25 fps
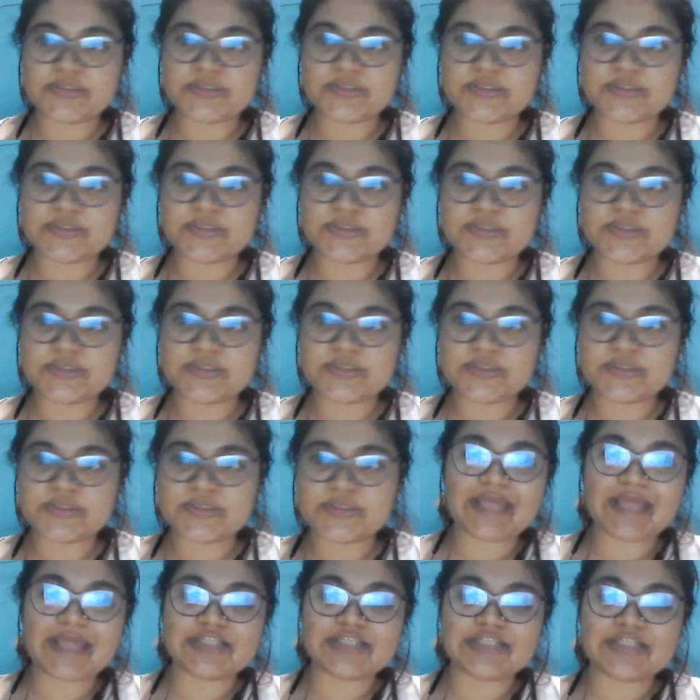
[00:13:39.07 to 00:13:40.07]
Now, what
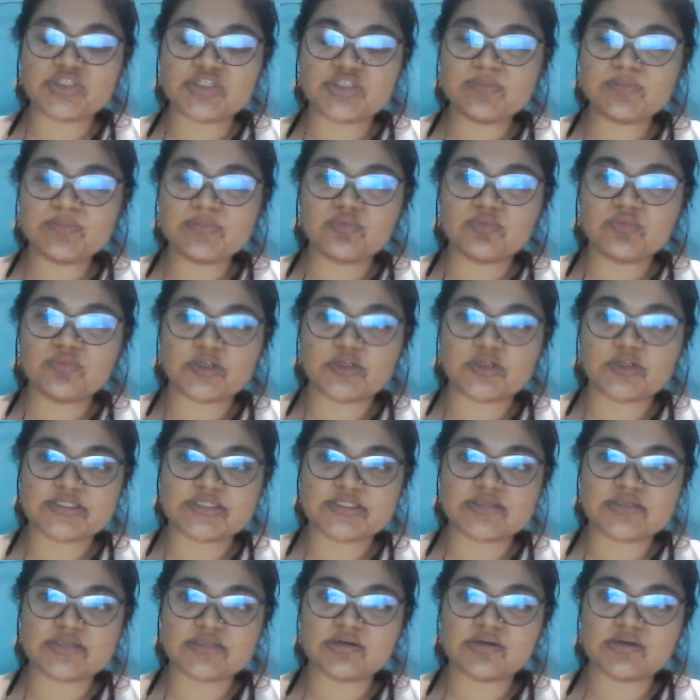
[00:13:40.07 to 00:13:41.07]
about calcium? What is
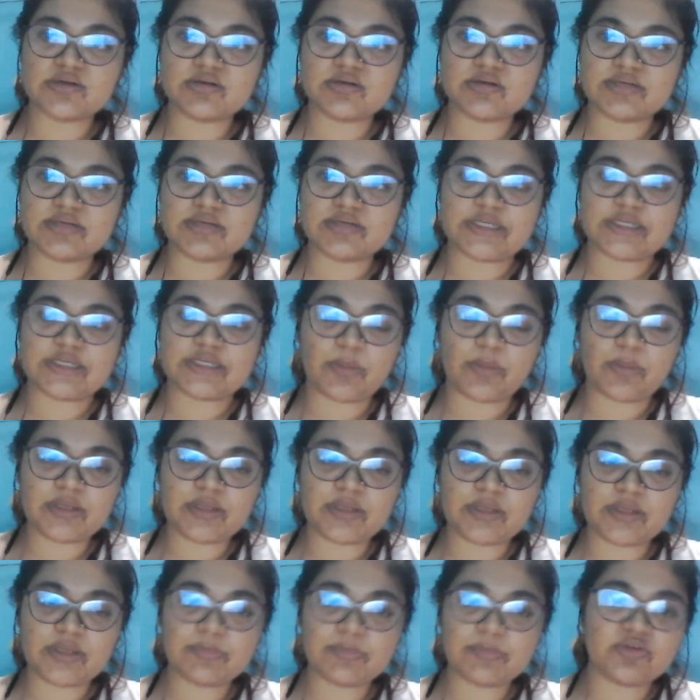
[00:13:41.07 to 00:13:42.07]
the atomic number
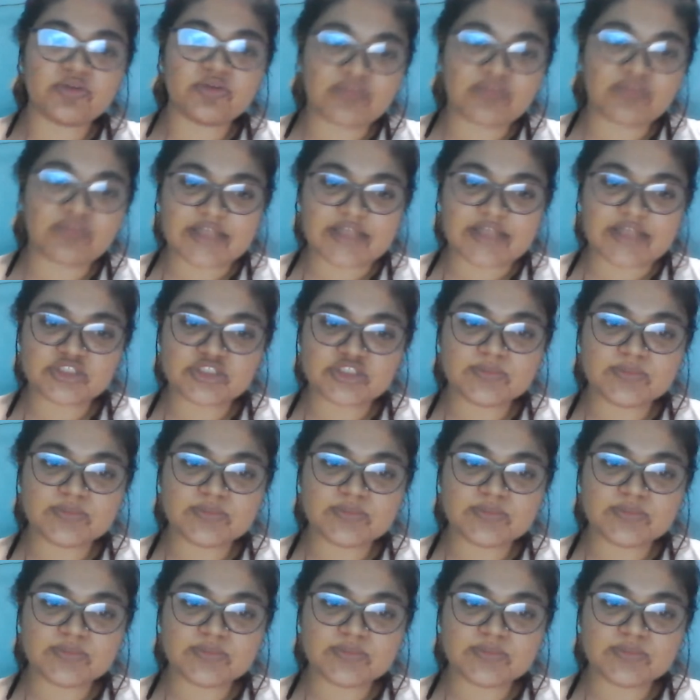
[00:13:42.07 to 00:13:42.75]
of calcium?